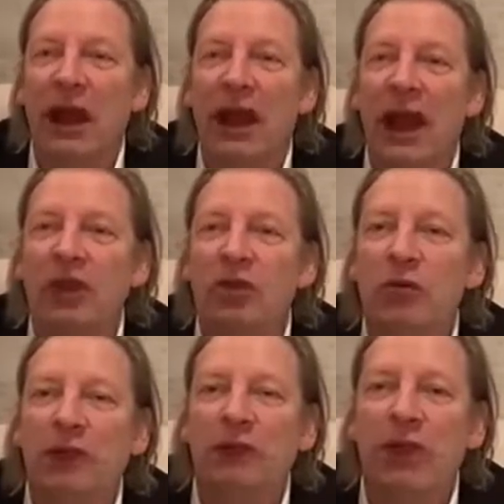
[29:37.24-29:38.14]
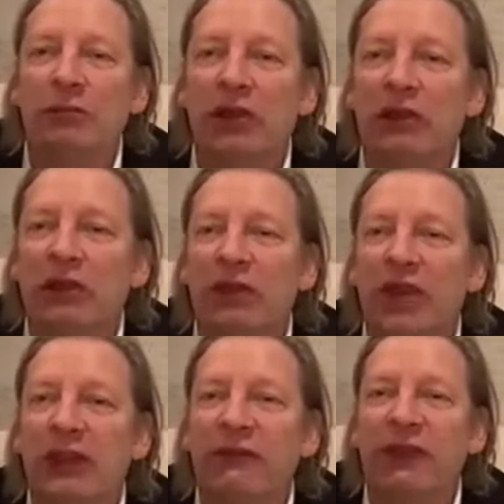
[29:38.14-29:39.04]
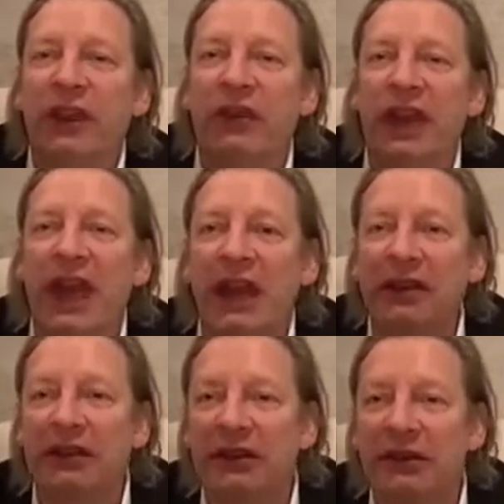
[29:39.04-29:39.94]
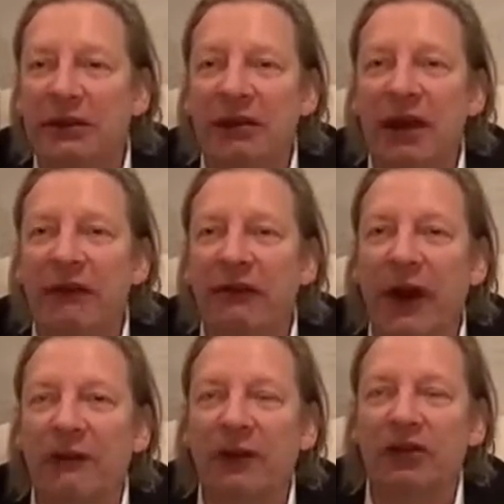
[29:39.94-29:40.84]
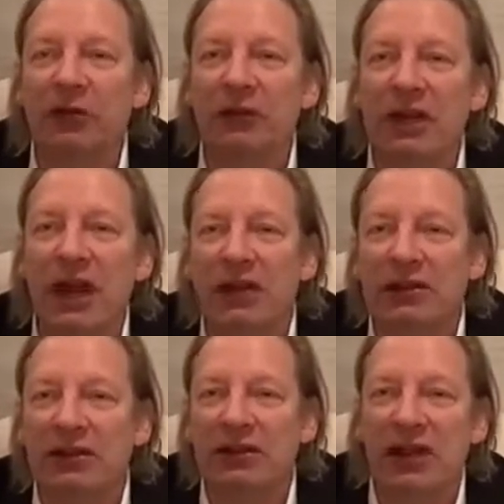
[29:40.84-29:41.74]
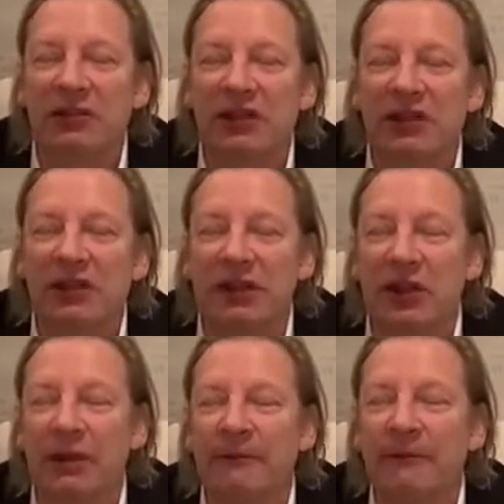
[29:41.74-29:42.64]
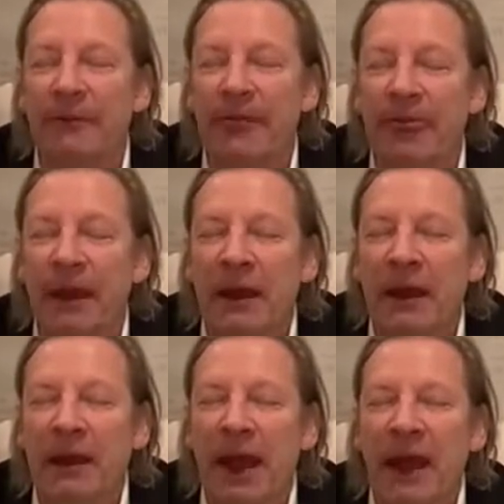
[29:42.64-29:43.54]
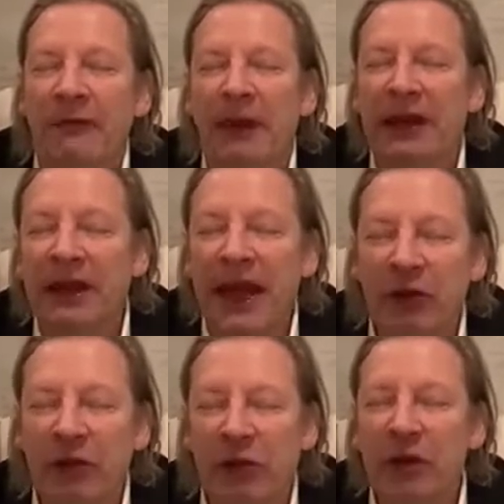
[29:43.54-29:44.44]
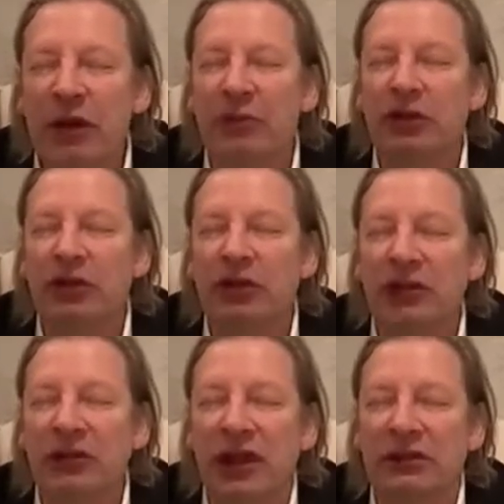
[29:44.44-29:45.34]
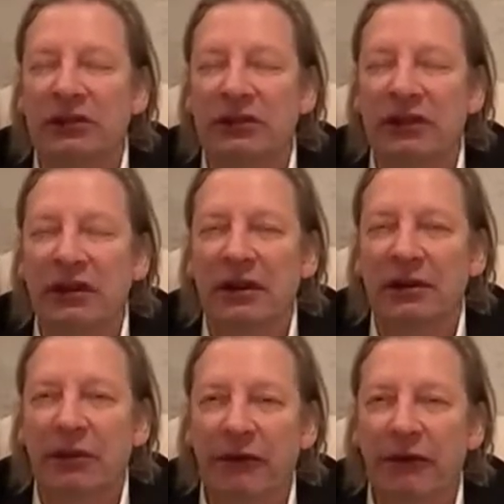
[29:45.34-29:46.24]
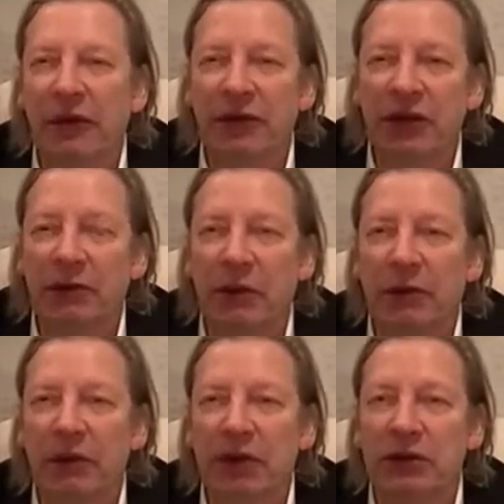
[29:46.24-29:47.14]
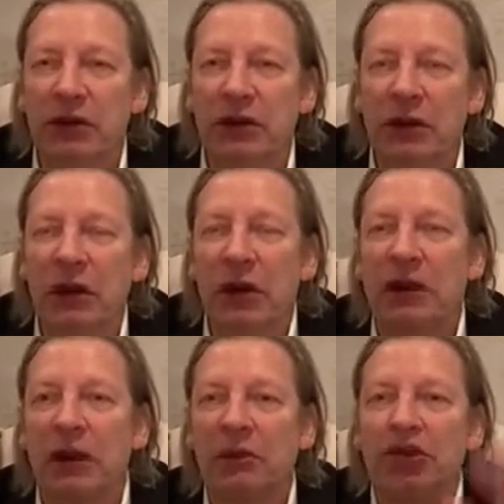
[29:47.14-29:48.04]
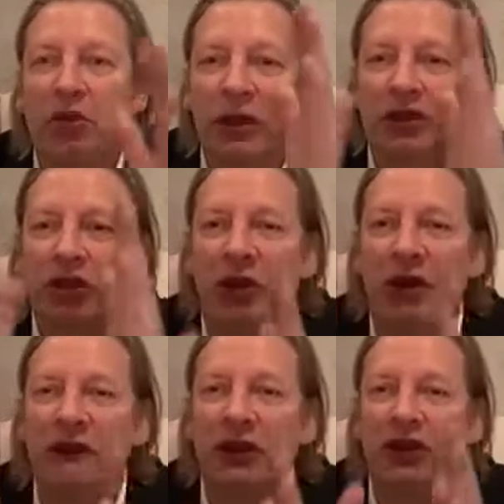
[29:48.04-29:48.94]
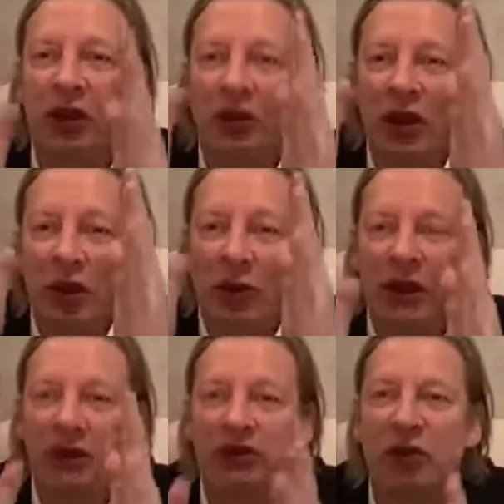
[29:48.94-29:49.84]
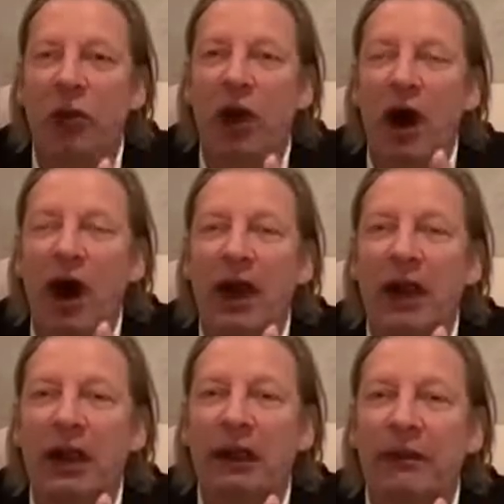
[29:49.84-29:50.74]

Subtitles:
And how do you want them to think, feel, and act 3 to 5 years from today? This is destination. And finally, how will you measure success? We focus on what we measure. Number 2, what's your conviction? What is the why?